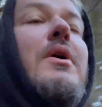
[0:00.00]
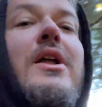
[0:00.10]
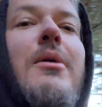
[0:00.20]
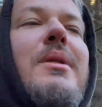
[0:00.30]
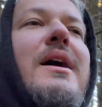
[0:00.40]

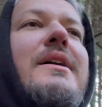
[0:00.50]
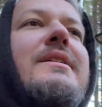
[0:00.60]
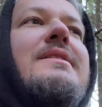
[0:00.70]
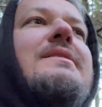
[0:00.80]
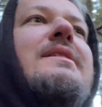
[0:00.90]
now, I'm
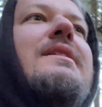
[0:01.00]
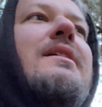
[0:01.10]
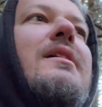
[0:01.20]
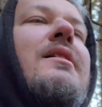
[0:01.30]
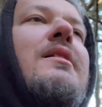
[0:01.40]
learning
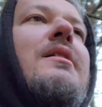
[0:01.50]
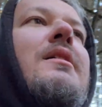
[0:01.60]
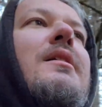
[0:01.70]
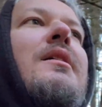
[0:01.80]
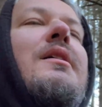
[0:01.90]
C
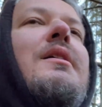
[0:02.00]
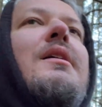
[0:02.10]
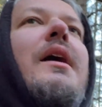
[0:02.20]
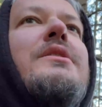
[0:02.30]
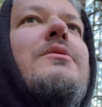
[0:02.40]

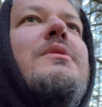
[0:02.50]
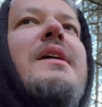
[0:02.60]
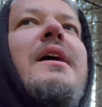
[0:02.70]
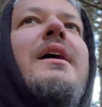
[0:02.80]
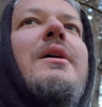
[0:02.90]
I don't
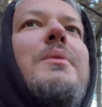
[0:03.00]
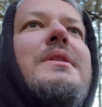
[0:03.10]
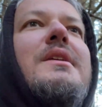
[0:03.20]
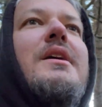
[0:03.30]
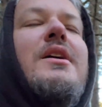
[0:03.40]
care what
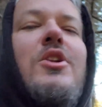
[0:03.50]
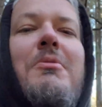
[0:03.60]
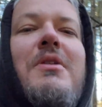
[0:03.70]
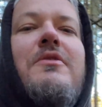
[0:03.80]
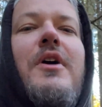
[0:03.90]
the
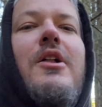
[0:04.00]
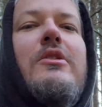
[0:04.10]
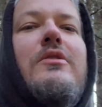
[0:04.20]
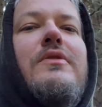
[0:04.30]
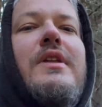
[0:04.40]
economic
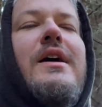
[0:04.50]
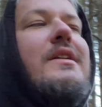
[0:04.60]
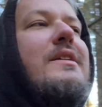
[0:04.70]
value of learning